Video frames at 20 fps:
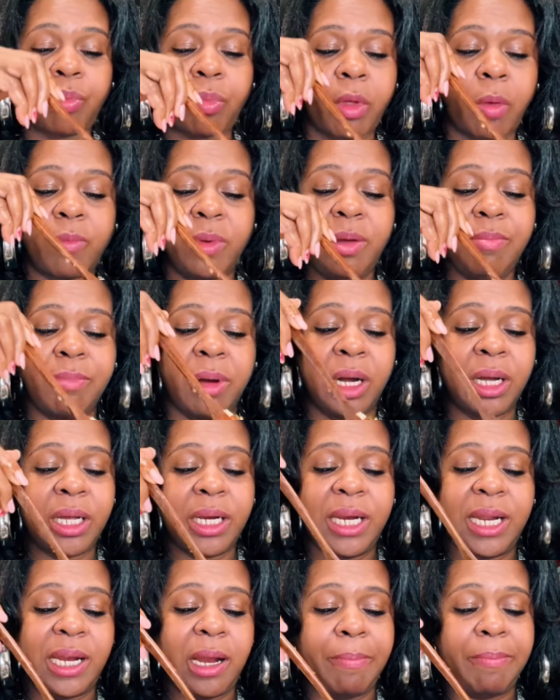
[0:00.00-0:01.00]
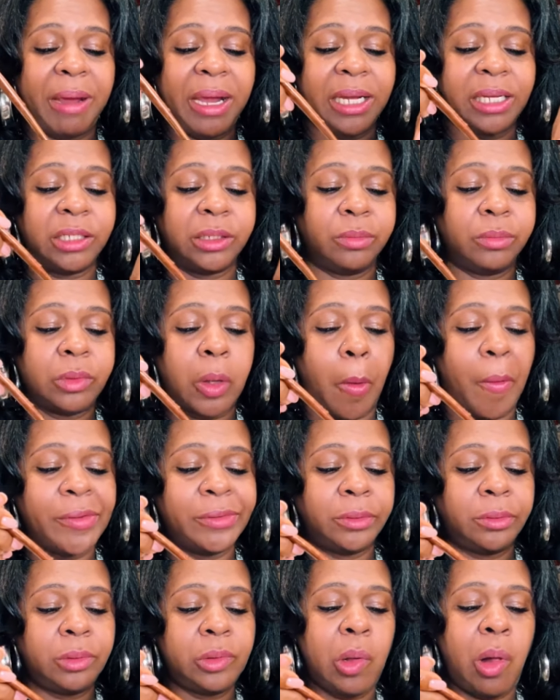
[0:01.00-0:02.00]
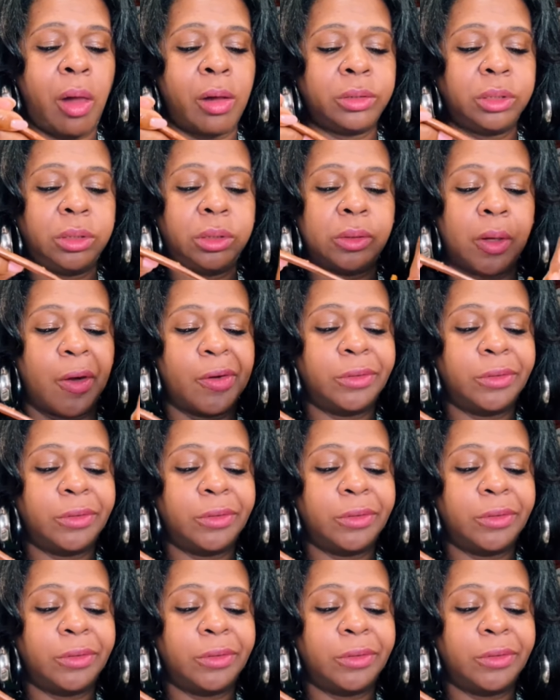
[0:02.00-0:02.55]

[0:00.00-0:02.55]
We mucking and a banging. Some